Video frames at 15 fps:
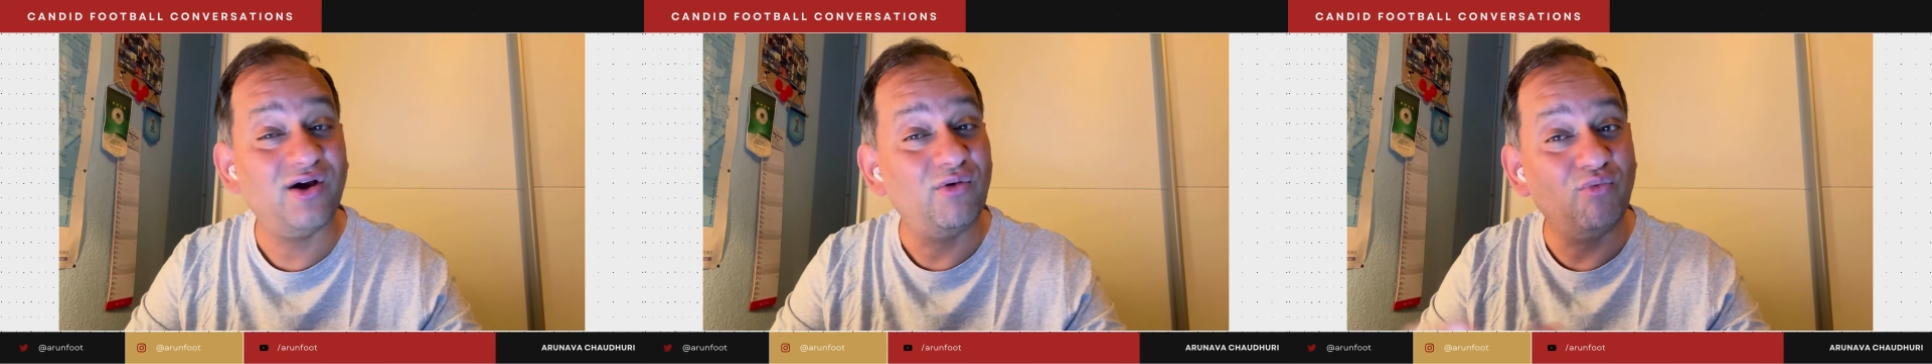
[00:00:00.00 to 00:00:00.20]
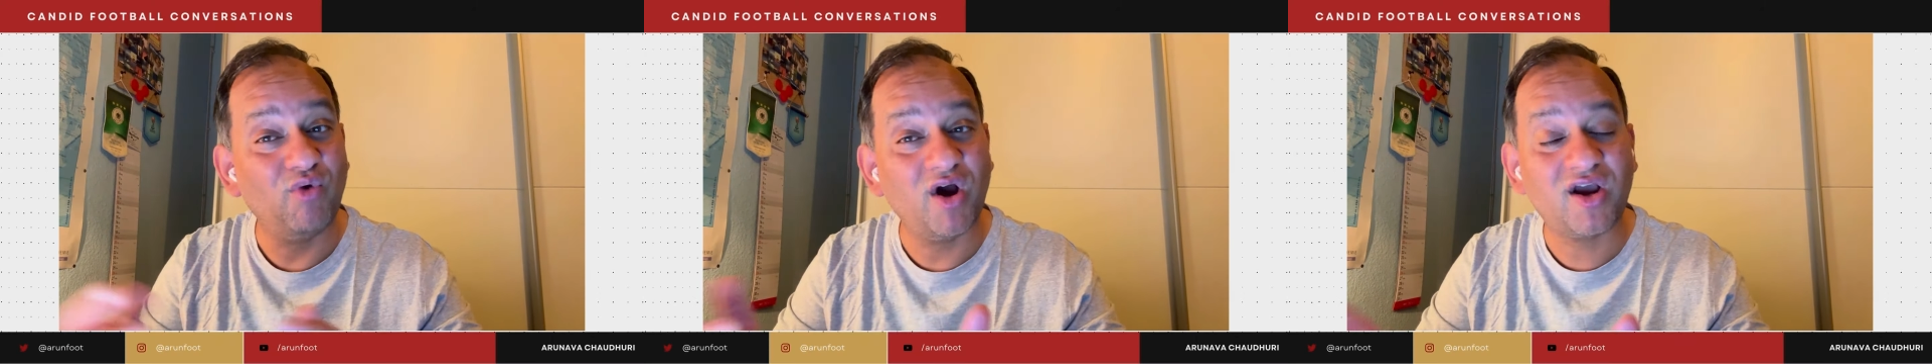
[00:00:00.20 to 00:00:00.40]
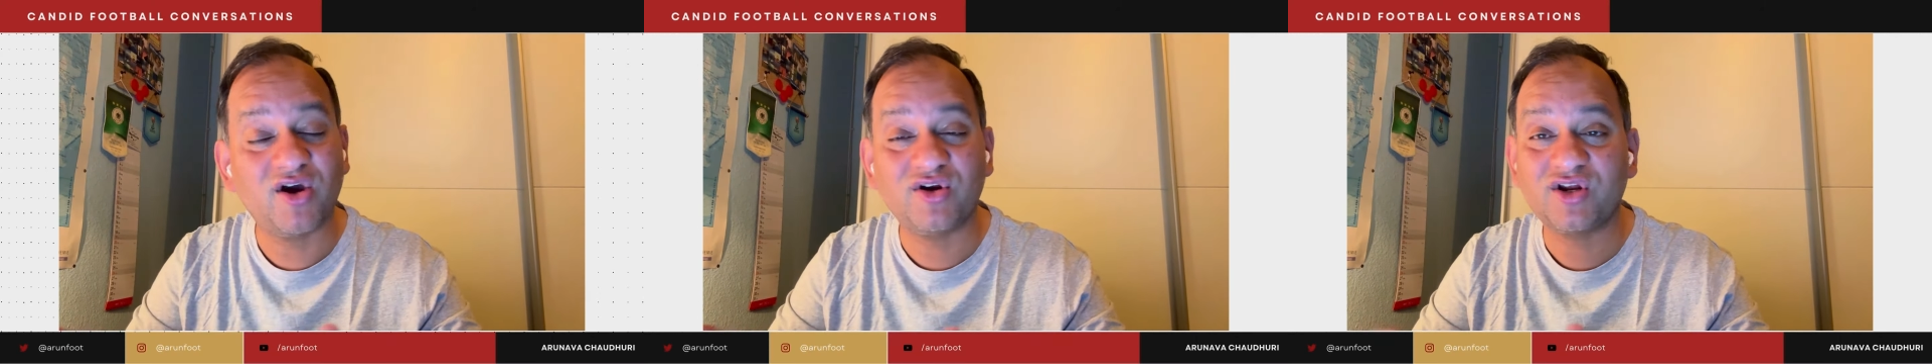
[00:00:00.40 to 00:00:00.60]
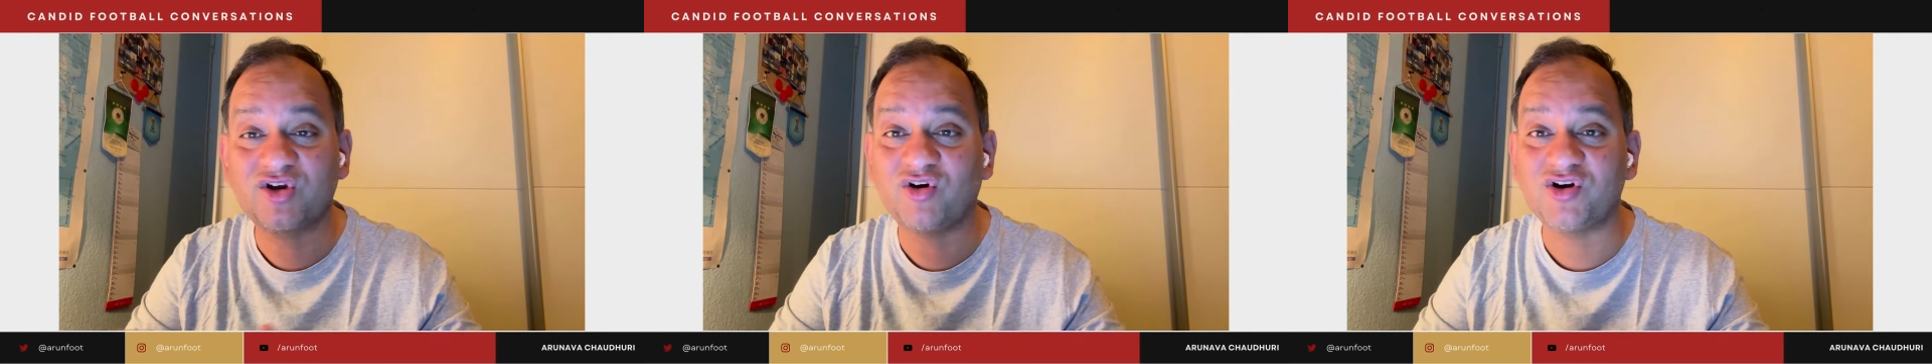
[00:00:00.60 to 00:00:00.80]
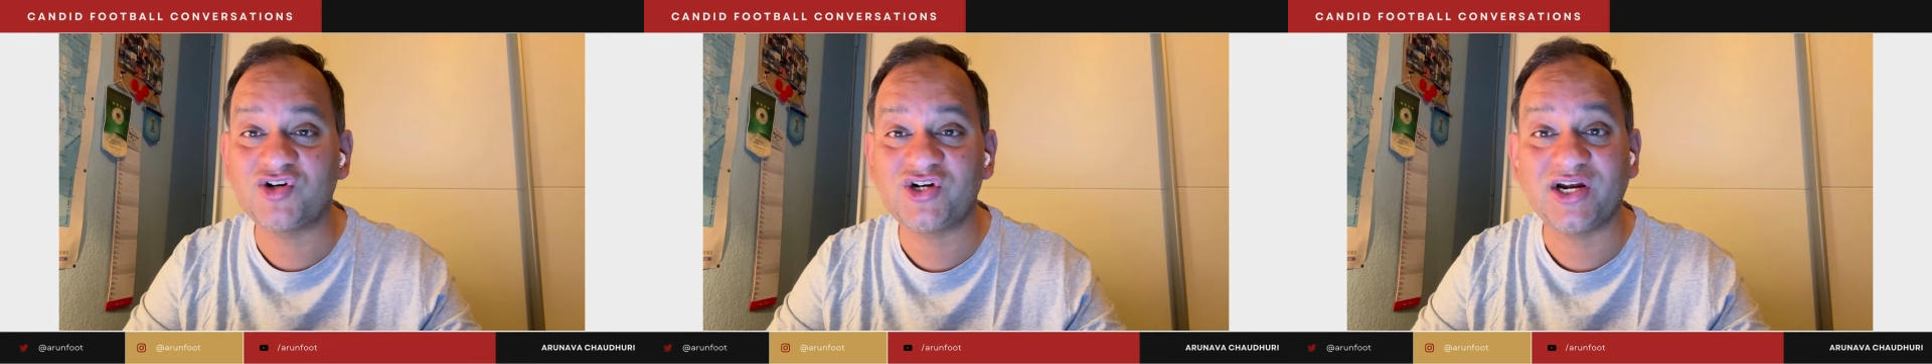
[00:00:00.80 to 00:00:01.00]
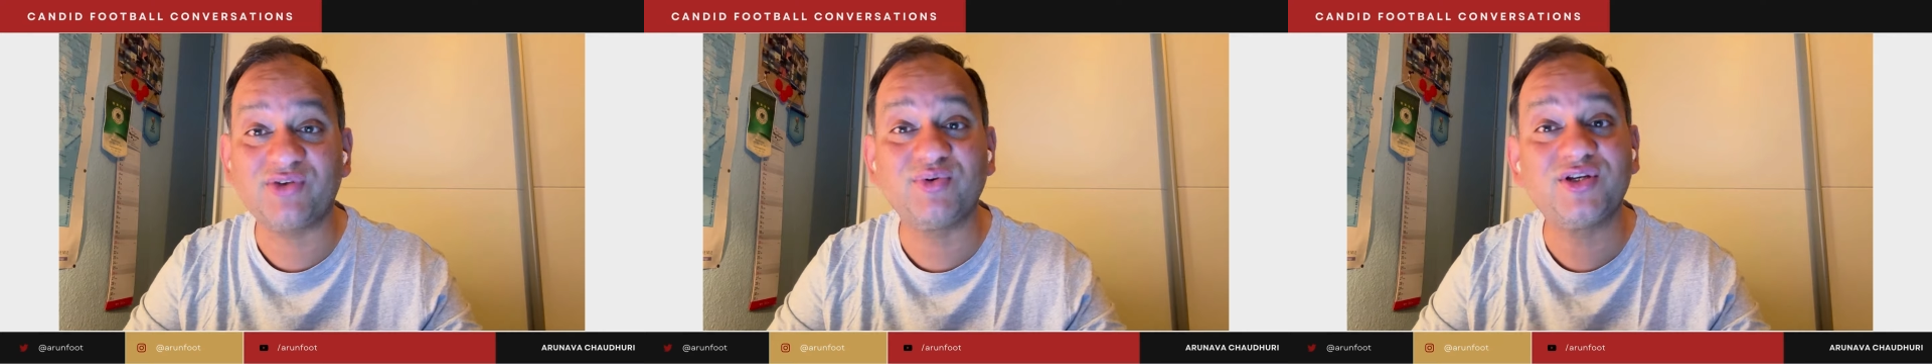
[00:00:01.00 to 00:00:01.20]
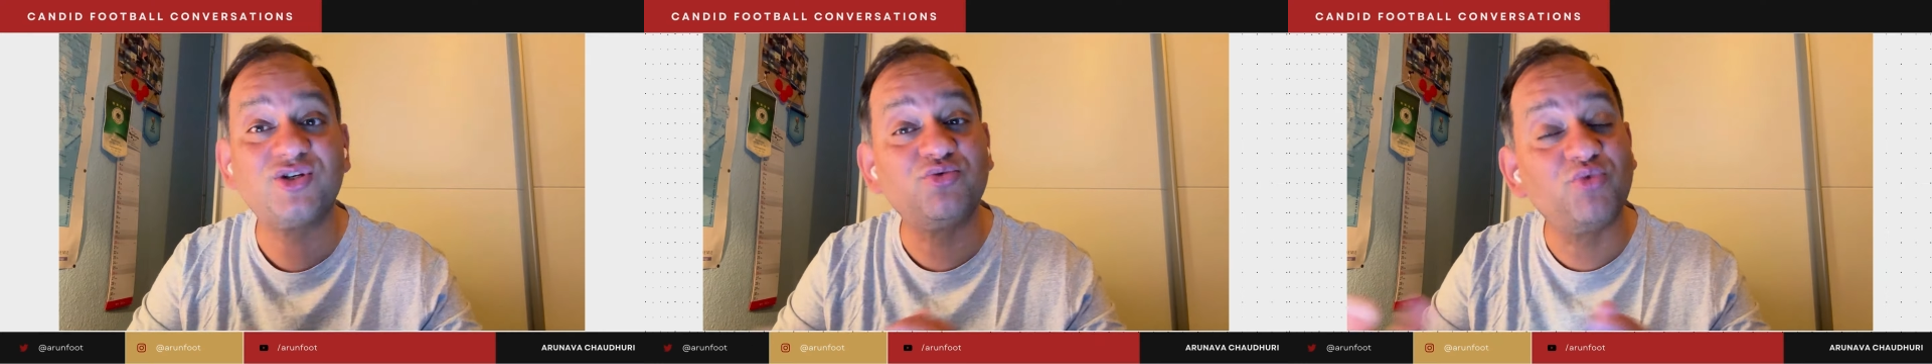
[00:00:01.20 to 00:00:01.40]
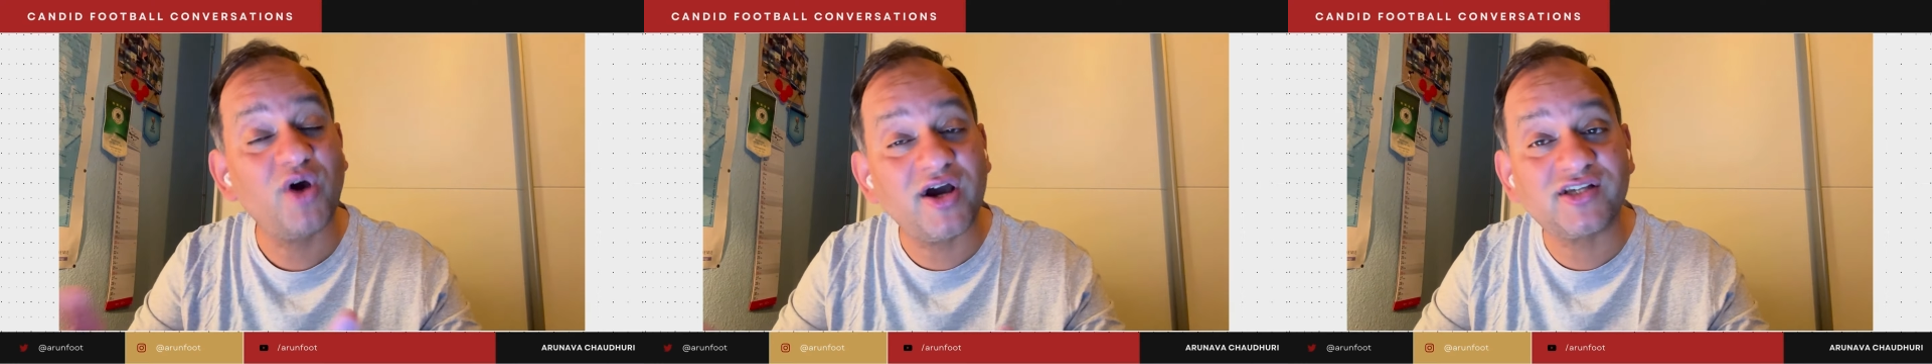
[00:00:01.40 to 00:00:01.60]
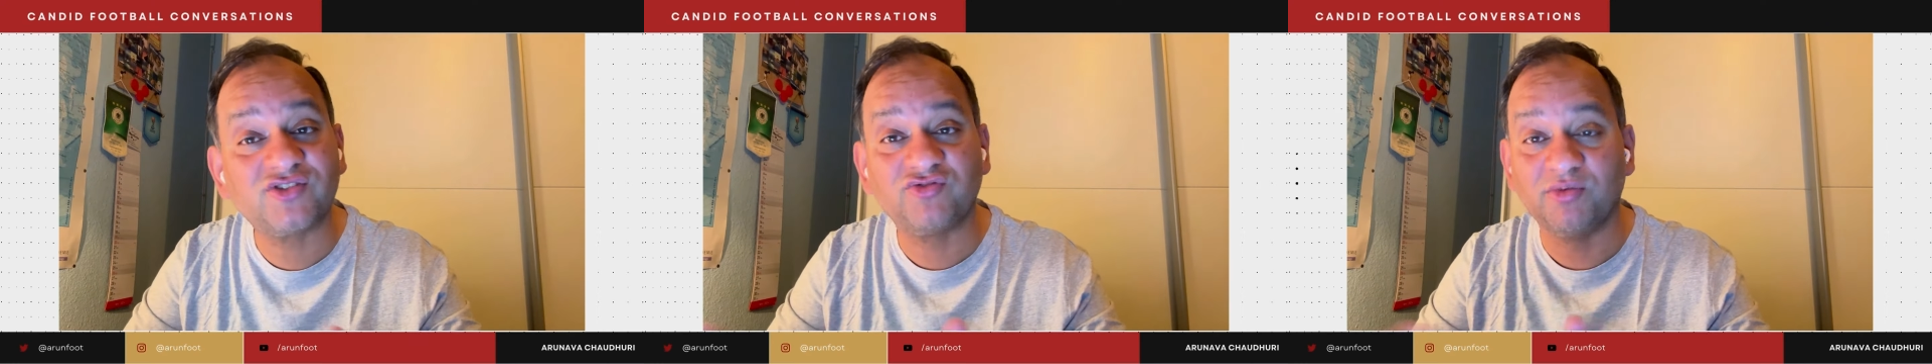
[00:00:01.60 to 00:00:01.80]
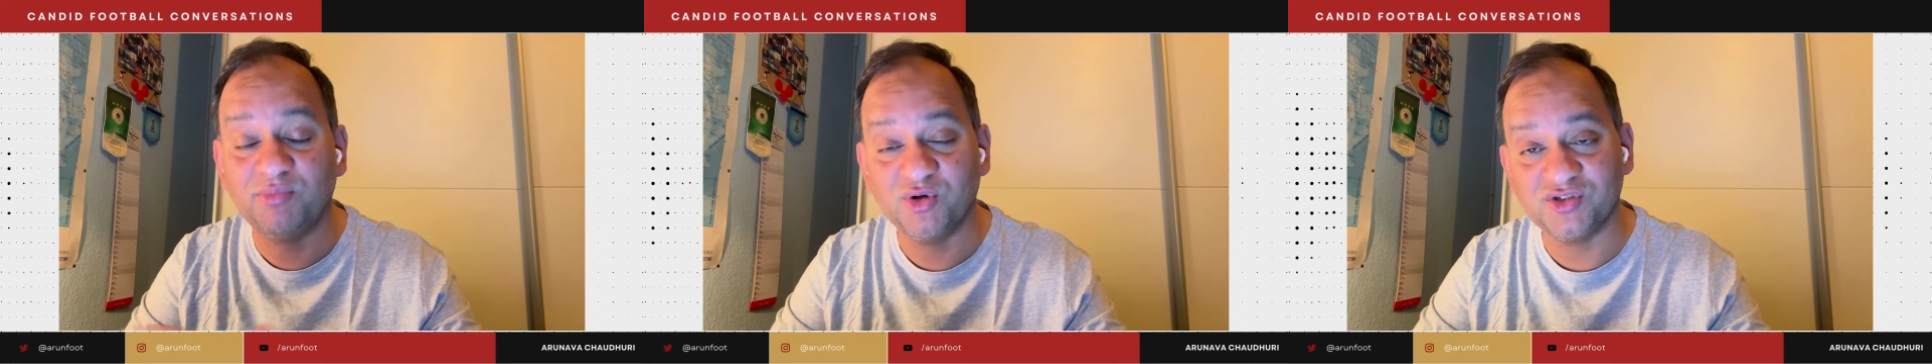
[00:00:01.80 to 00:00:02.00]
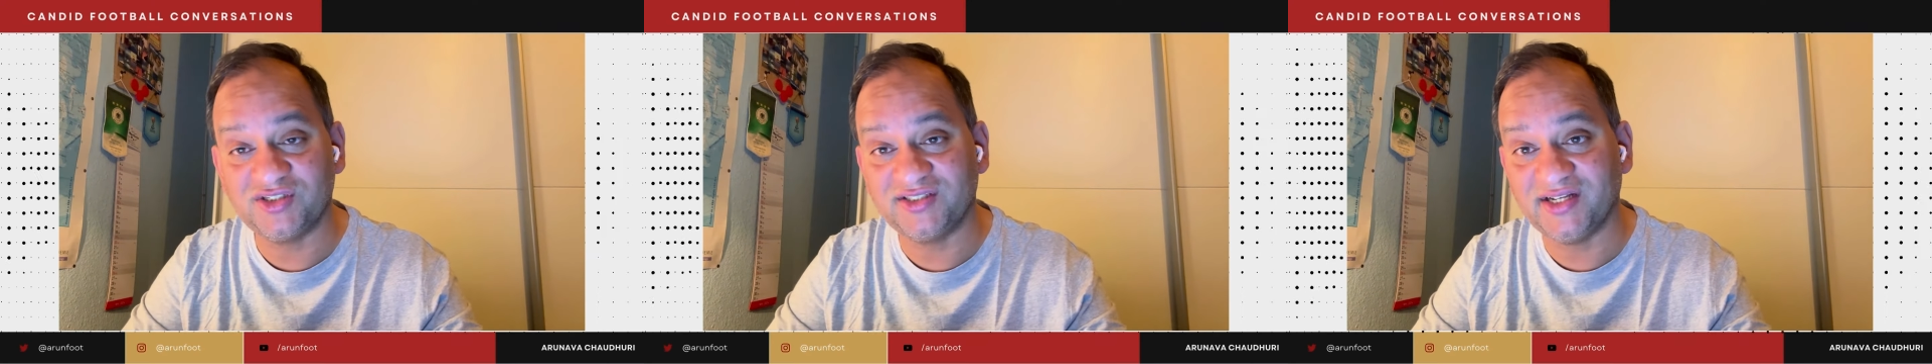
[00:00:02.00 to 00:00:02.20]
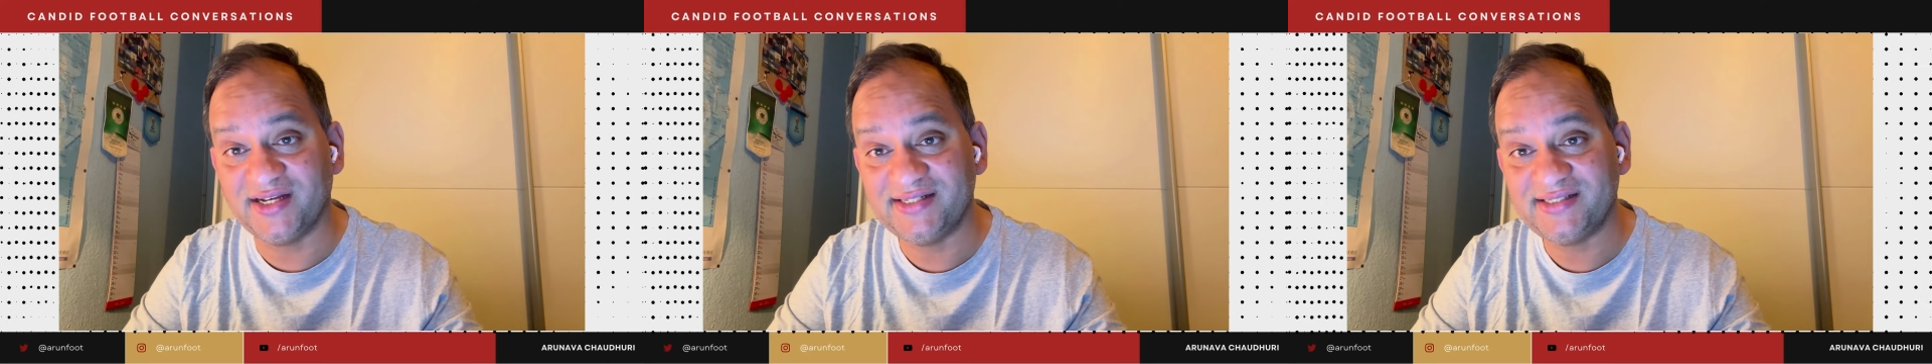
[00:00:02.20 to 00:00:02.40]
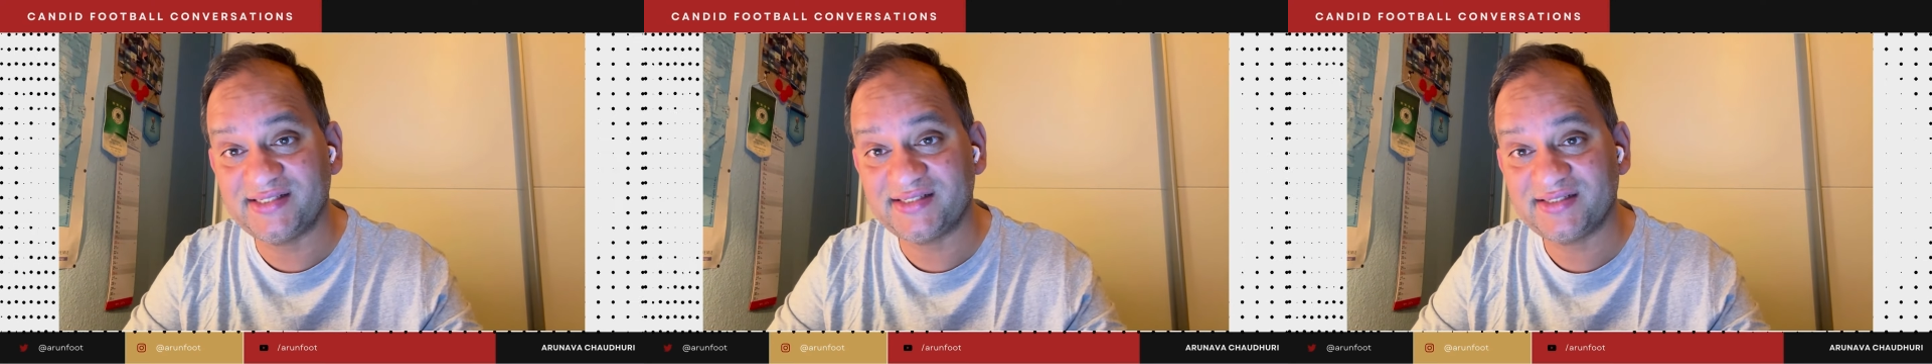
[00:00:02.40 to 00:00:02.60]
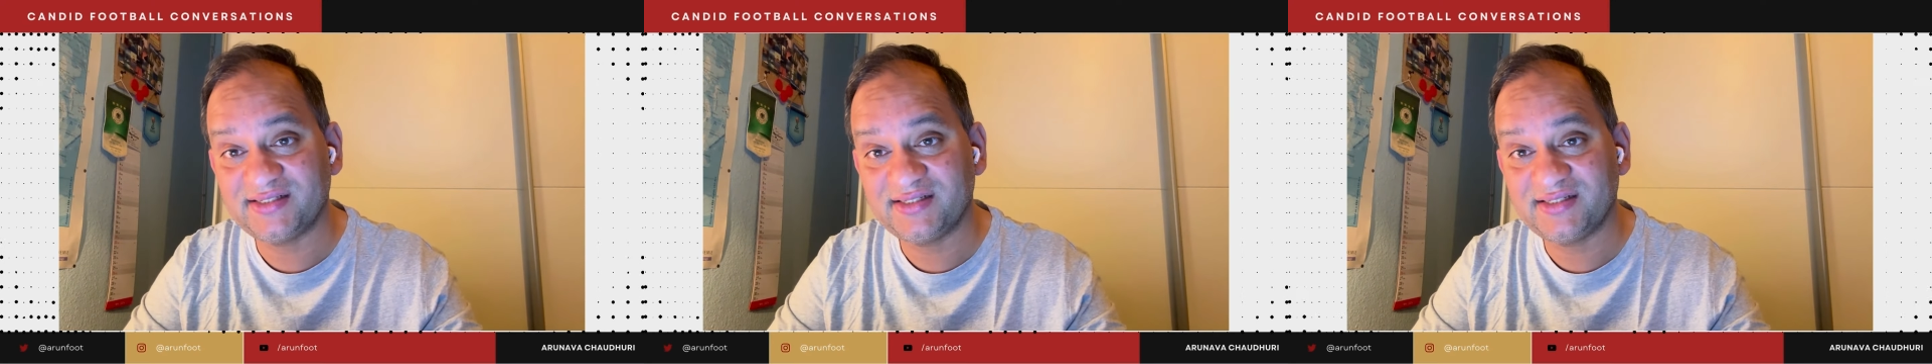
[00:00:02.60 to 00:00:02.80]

work out a contract which works for both sides.